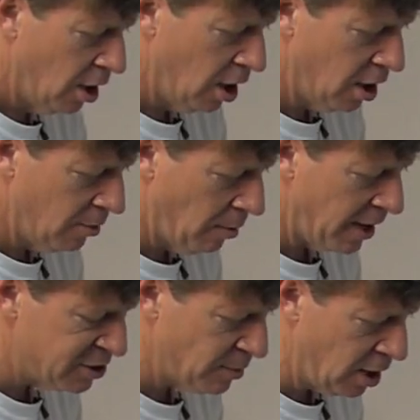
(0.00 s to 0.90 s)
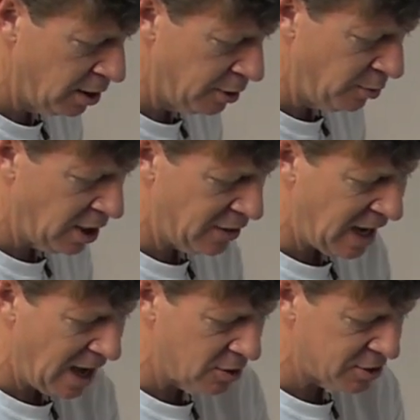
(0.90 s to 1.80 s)
Uh, it might smell a little bit on
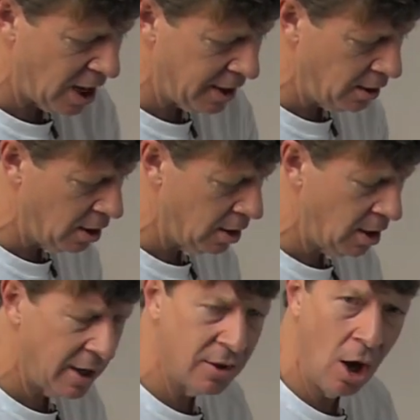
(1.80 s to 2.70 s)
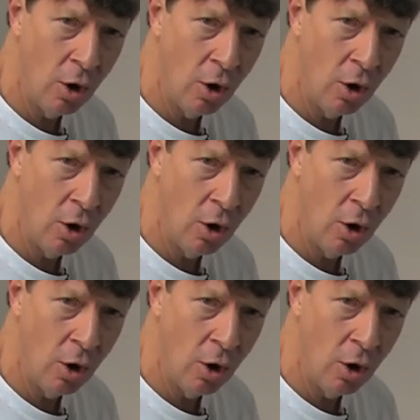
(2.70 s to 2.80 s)
the outside uh, like the